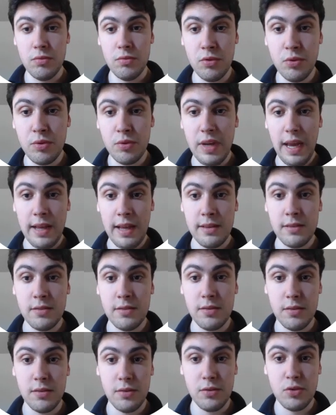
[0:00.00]
look
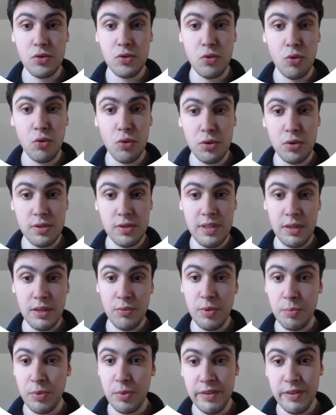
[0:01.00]
at scores
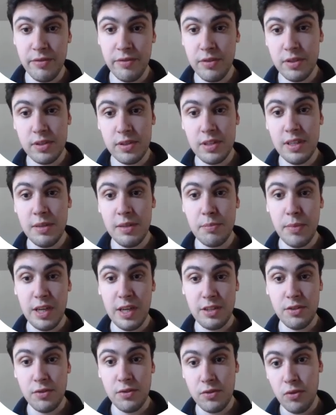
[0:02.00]
that we previously
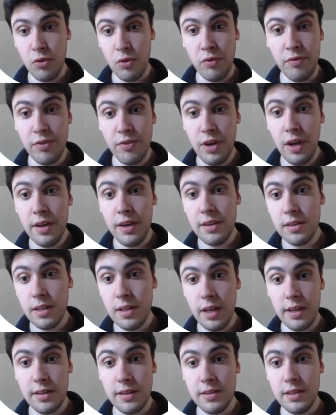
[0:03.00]
measured offline,
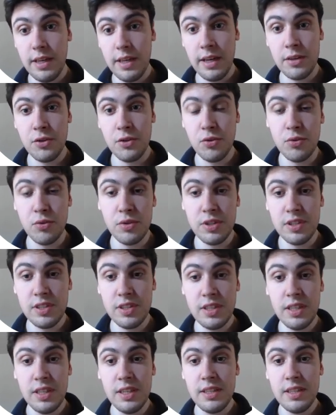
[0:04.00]
like the
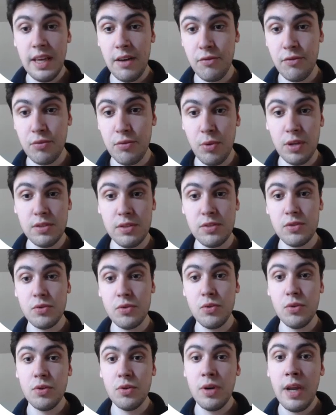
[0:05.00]
accuracy, the F1
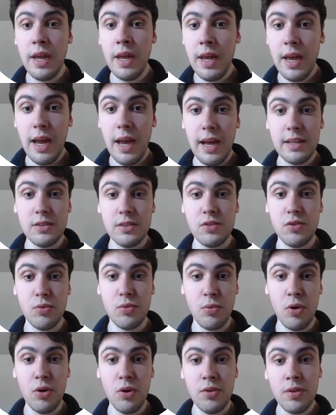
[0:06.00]
score, and
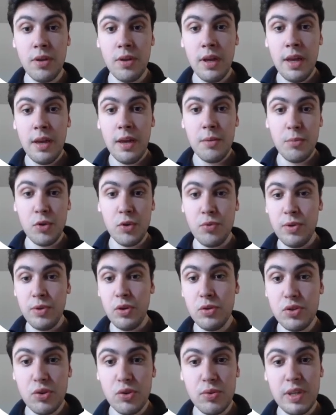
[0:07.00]
so on. But we
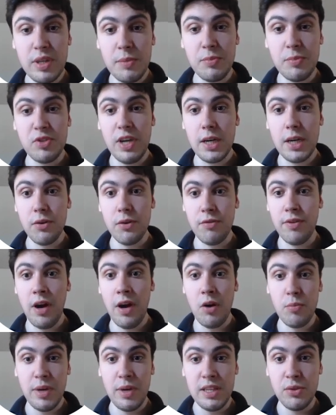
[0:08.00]
also keep track of
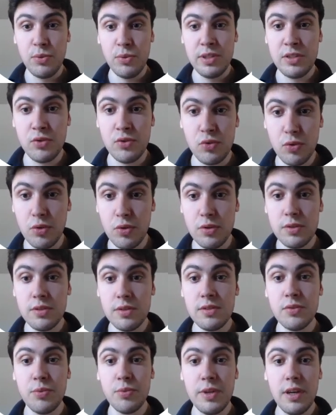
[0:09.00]
how many
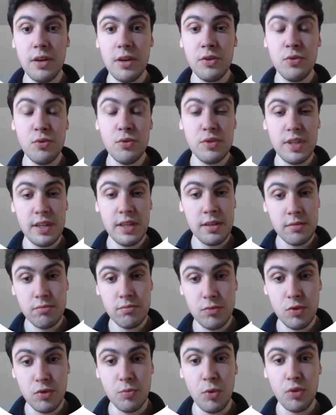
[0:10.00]
resources we are using
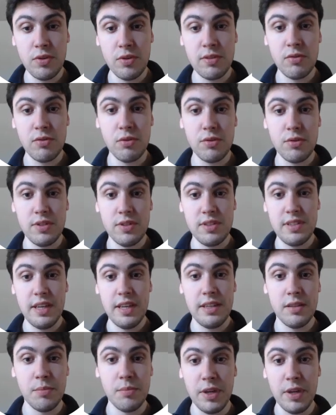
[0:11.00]
to monitor
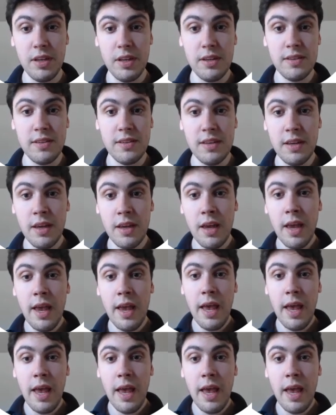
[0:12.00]
sustainability,